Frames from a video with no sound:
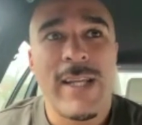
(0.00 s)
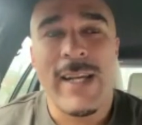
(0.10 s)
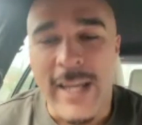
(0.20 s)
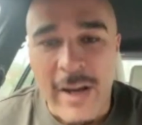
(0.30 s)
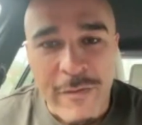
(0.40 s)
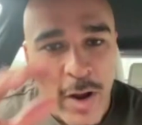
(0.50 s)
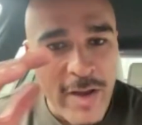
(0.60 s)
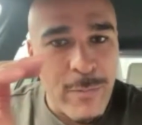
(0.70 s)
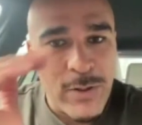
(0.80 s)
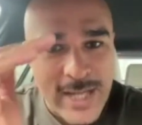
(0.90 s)
like a
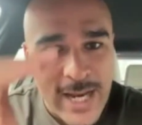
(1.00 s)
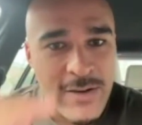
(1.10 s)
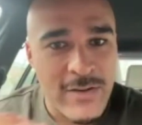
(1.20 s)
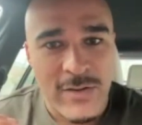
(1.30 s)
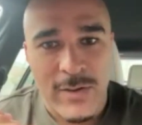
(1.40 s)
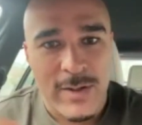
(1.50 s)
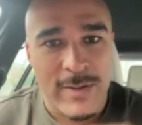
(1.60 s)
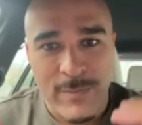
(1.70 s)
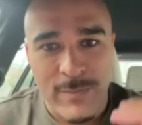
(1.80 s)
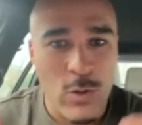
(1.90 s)
5%
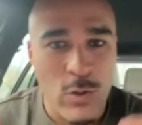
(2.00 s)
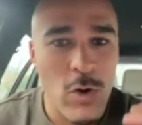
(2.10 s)
you